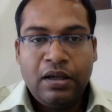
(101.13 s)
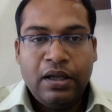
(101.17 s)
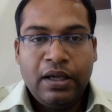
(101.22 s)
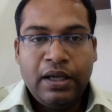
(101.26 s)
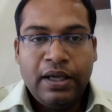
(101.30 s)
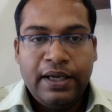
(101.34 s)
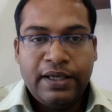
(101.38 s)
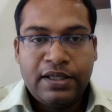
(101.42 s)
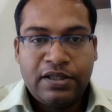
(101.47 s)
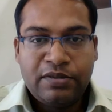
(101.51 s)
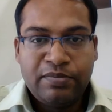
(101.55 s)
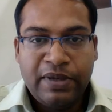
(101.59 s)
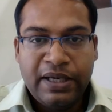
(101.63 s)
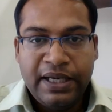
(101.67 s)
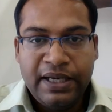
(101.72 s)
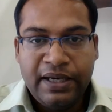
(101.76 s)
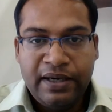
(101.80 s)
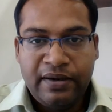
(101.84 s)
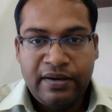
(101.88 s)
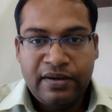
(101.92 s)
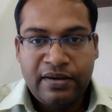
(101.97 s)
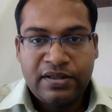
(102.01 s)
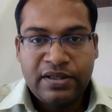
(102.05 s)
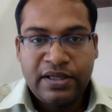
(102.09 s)
it's my
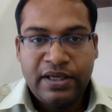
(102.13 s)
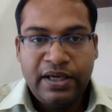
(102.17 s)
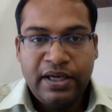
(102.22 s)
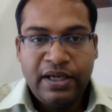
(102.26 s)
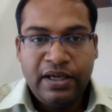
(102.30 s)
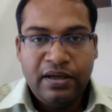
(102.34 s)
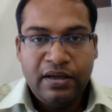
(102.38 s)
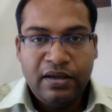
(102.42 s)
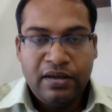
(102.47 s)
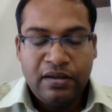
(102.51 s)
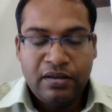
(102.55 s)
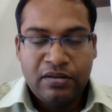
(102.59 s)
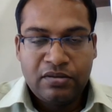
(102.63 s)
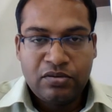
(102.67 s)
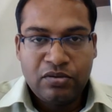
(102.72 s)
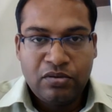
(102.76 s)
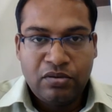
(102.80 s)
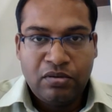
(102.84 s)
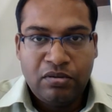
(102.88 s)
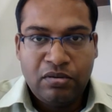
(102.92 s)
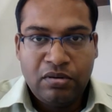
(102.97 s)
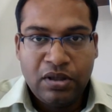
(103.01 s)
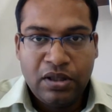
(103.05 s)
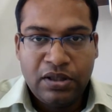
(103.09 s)
understanding.
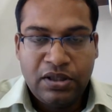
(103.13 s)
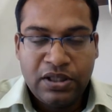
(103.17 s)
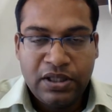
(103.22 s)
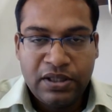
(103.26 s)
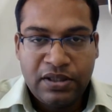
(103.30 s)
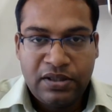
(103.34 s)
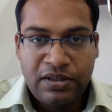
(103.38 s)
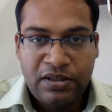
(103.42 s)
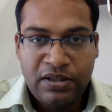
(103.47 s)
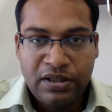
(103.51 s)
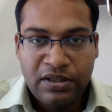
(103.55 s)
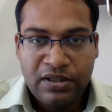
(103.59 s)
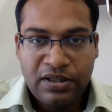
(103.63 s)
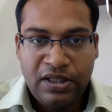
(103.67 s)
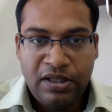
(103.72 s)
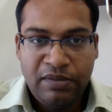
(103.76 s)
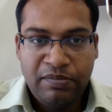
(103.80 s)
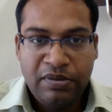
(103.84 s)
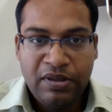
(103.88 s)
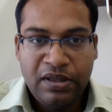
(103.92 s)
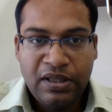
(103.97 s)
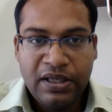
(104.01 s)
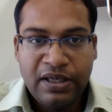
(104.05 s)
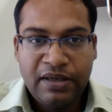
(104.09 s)
So, just
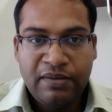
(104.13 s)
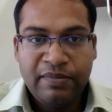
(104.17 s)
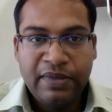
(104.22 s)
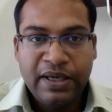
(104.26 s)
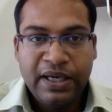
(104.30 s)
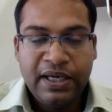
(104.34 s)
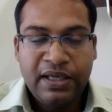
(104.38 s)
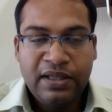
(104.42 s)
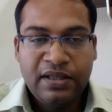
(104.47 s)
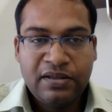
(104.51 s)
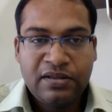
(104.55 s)
keep in that mind.